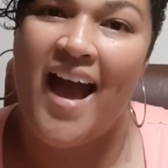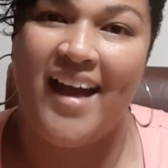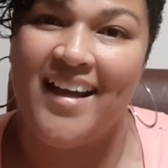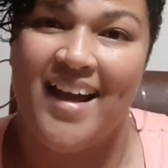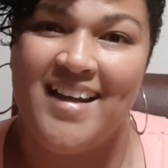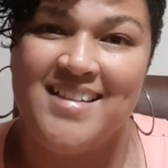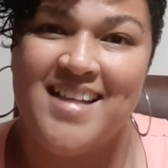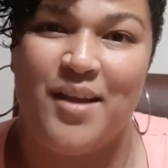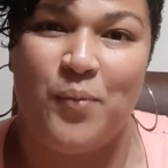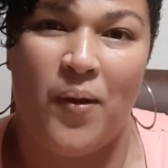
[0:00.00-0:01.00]
Hi guys,
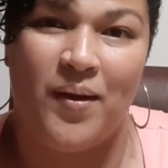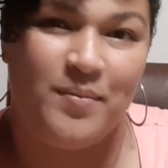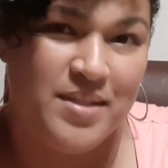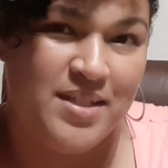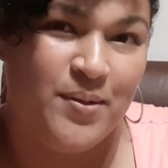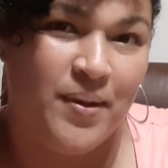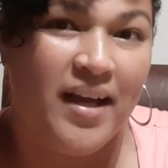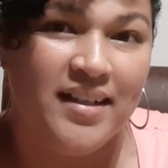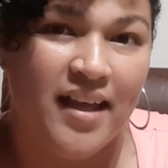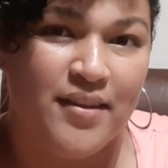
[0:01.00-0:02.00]
and welcome to
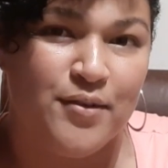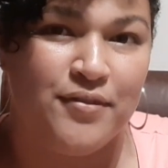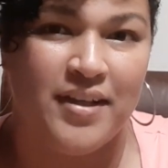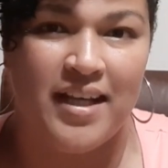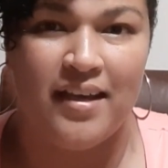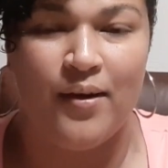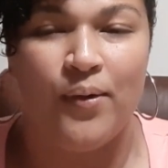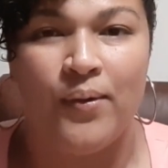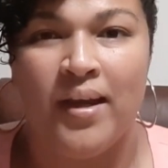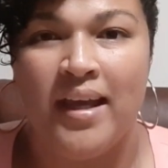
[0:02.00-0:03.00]
another video.